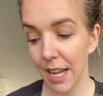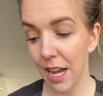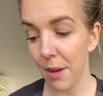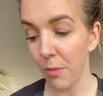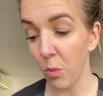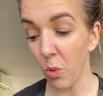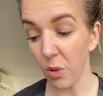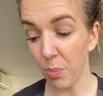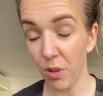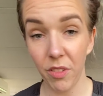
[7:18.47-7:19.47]
um,
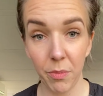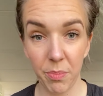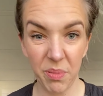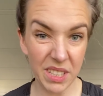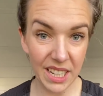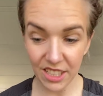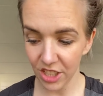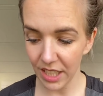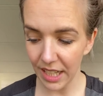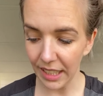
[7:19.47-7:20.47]
waterproof
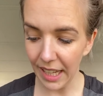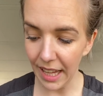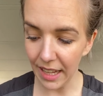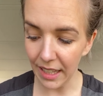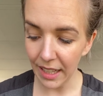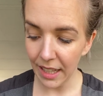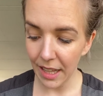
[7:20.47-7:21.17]
protection and layer.